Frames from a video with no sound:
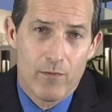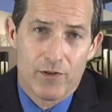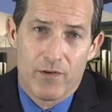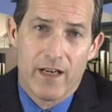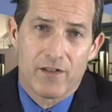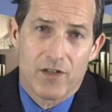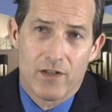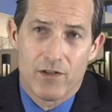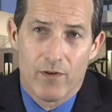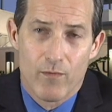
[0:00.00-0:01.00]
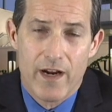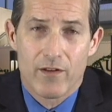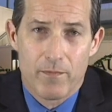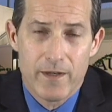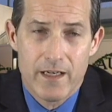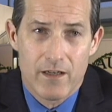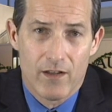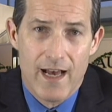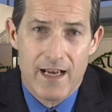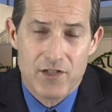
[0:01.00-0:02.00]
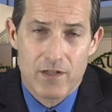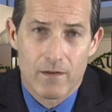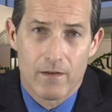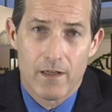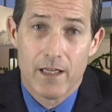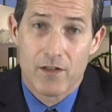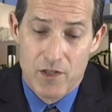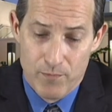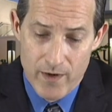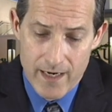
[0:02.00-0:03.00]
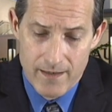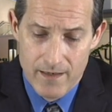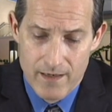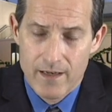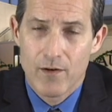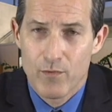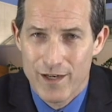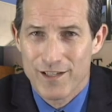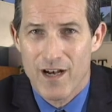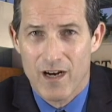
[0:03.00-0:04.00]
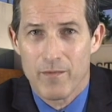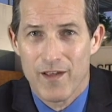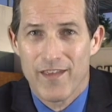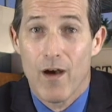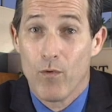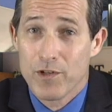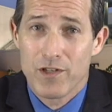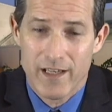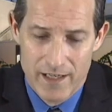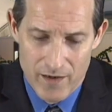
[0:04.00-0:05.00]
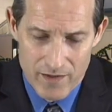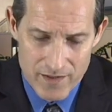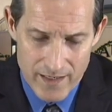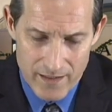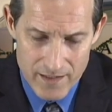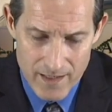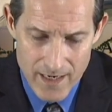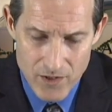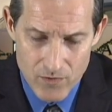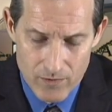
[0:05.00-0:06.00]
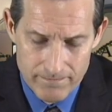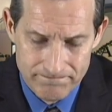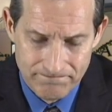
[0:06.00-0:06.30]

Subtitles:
will transition to a regular PE class in the spring. We can talk about that once you get here to St. Augustine High School.